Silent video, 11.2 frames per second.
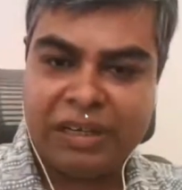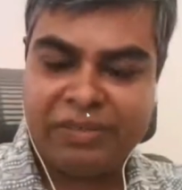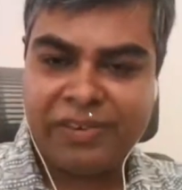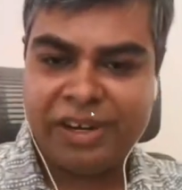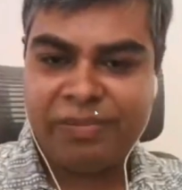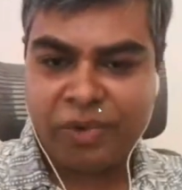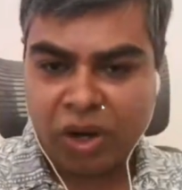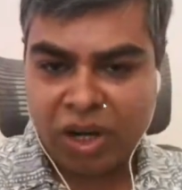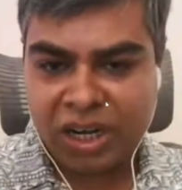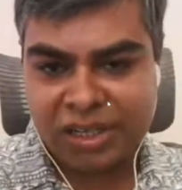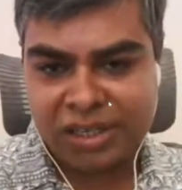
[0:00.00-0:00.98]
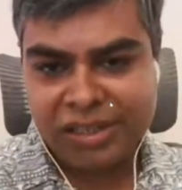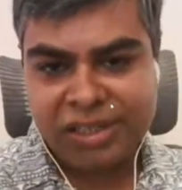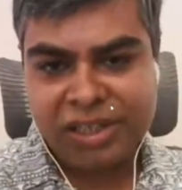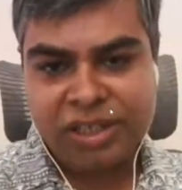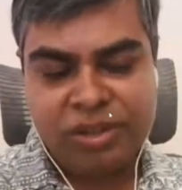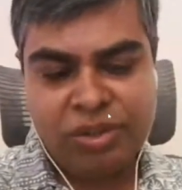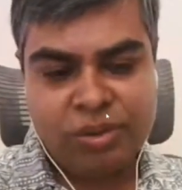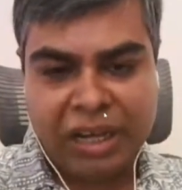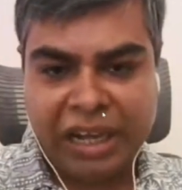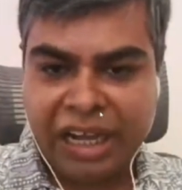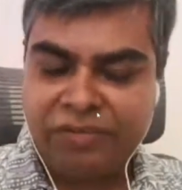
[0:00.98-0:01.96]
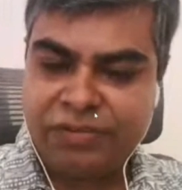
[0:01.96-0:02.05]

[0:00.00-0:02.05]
You don't have to have a different product.